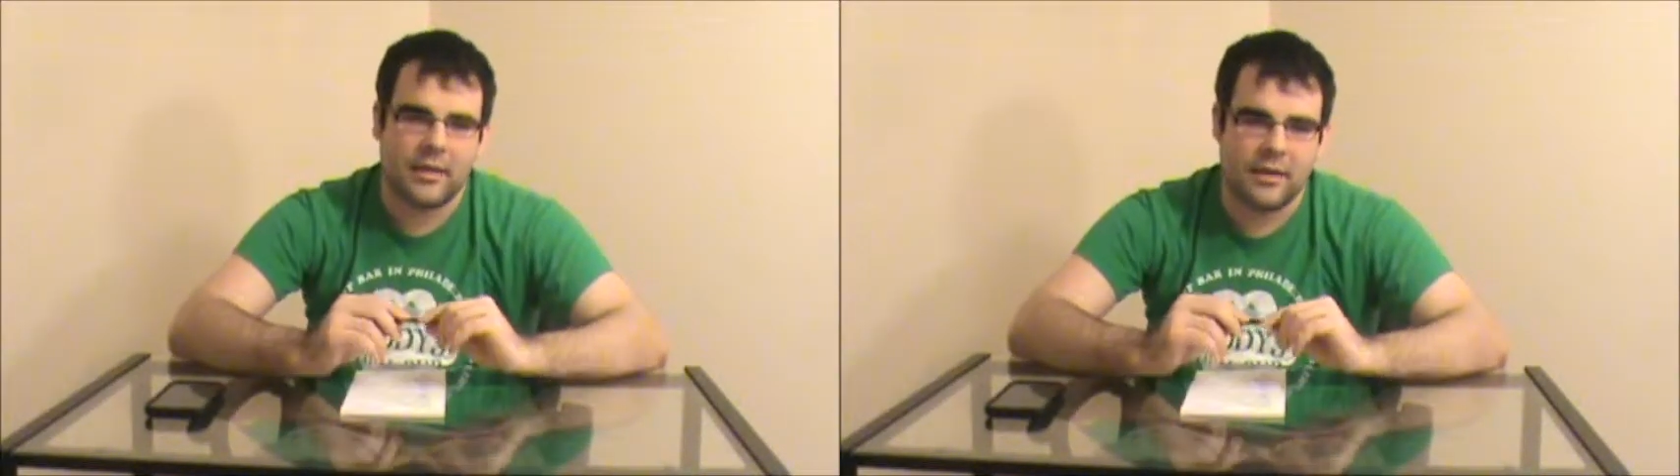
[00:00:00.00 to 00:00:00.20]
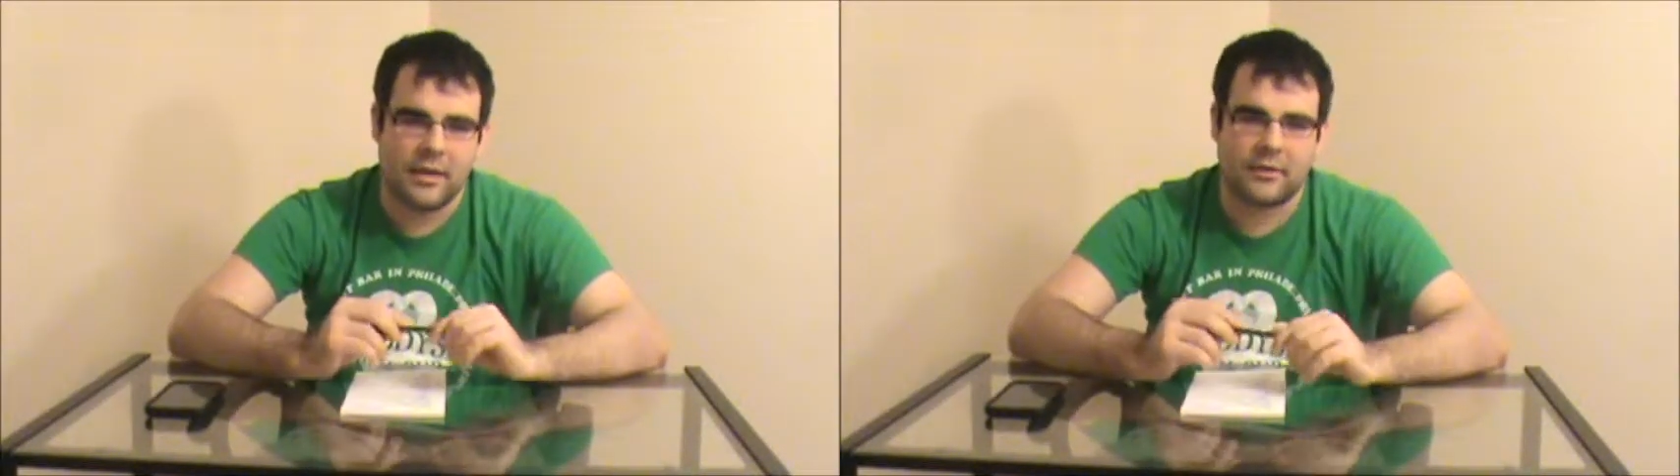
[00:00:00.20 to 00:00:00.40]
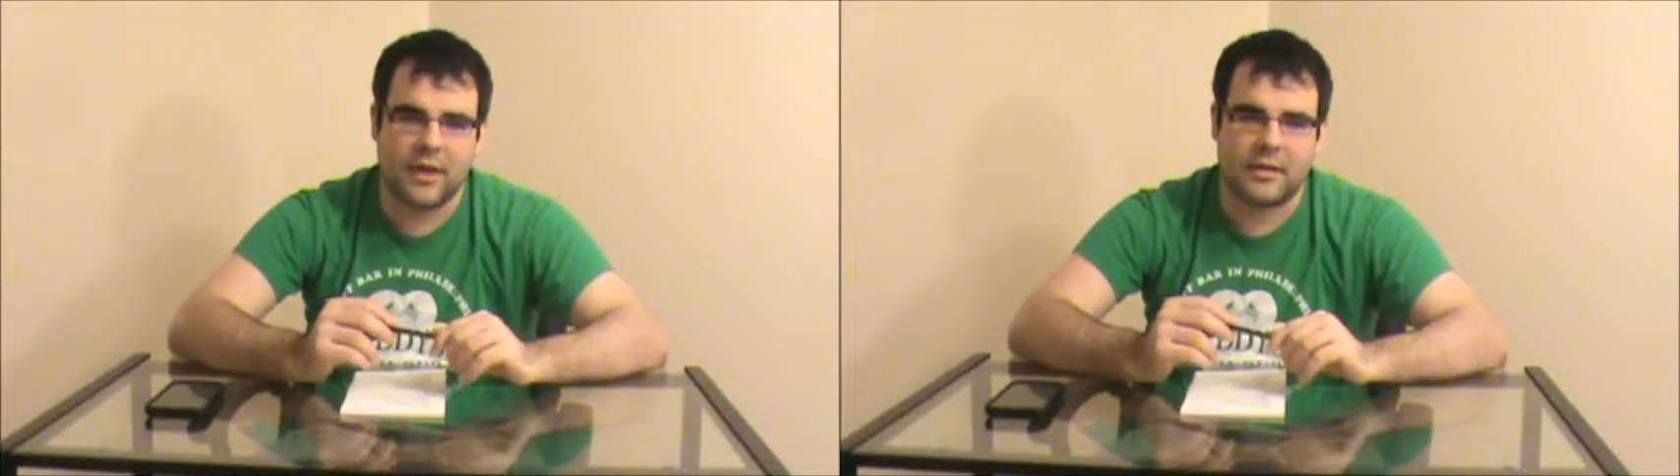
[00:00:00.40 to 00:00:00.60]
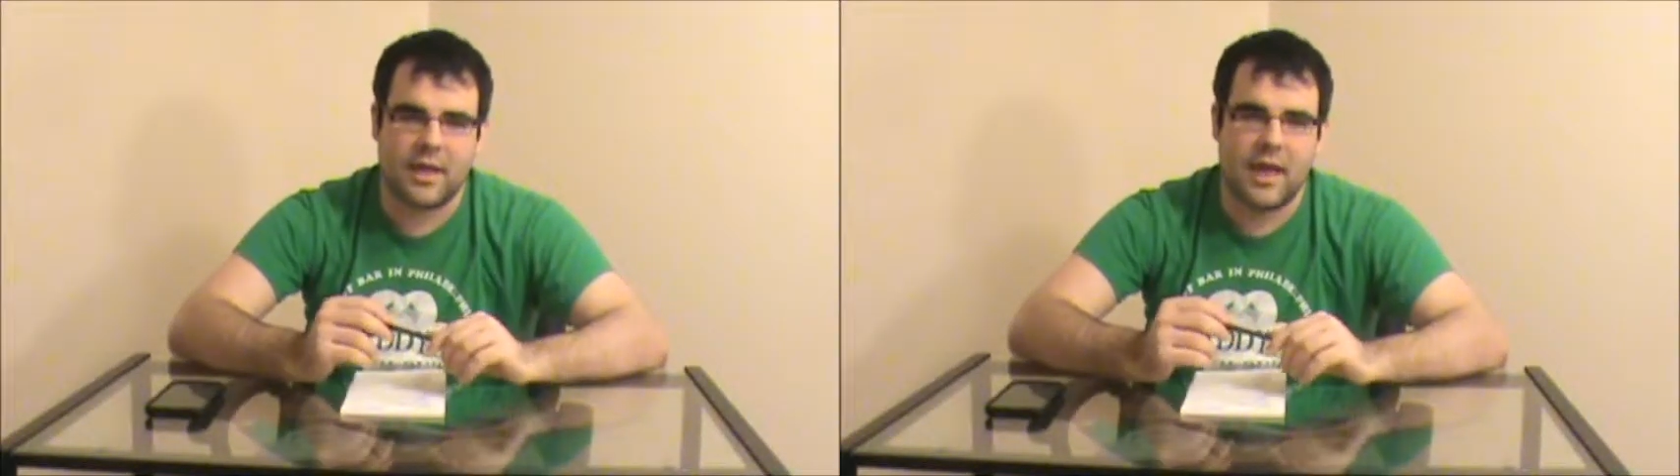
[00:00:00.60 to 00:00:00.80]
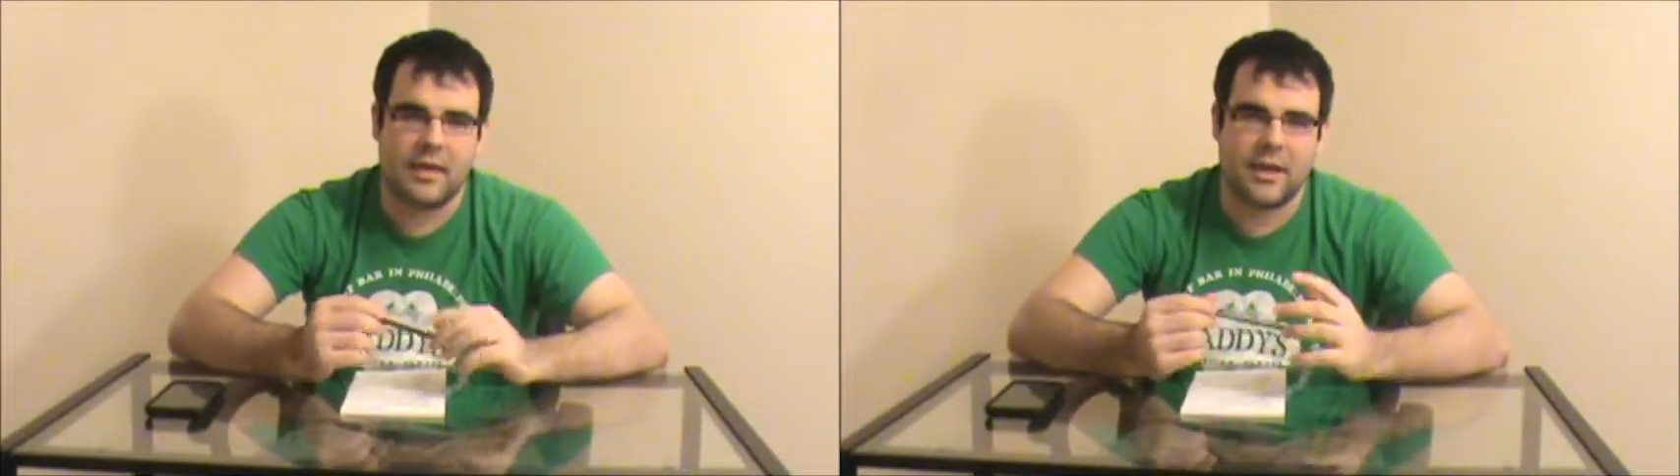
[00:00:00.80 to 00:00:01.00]
things like
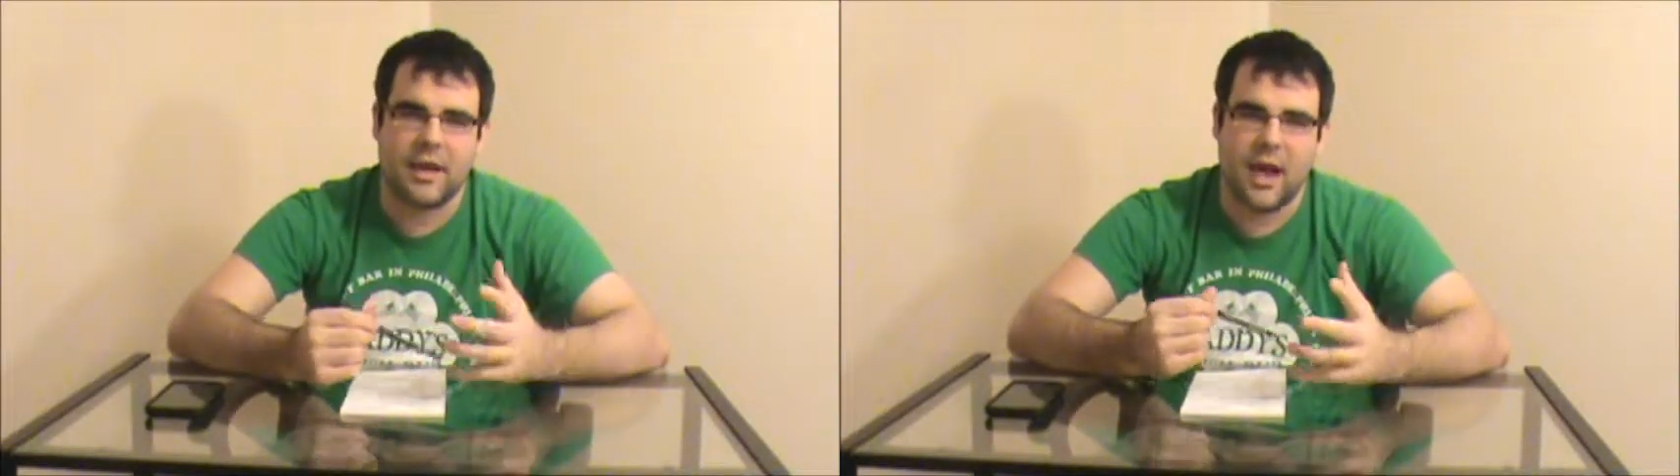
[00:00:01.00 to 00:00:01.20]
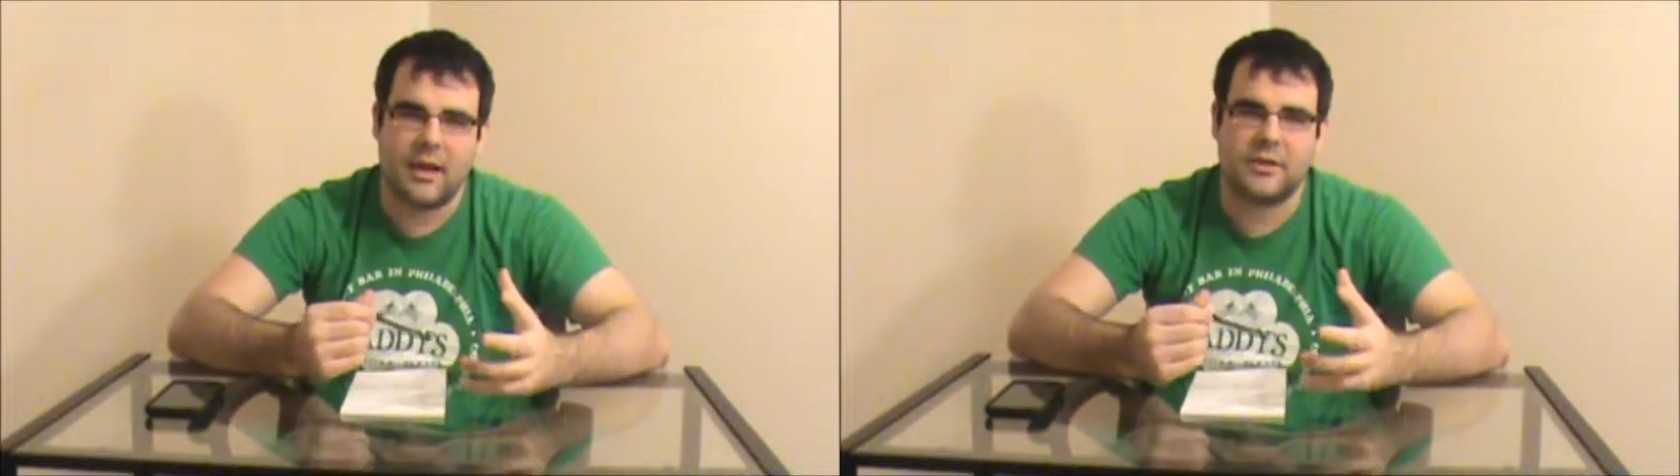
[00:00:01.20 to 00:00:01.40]
that. And they kind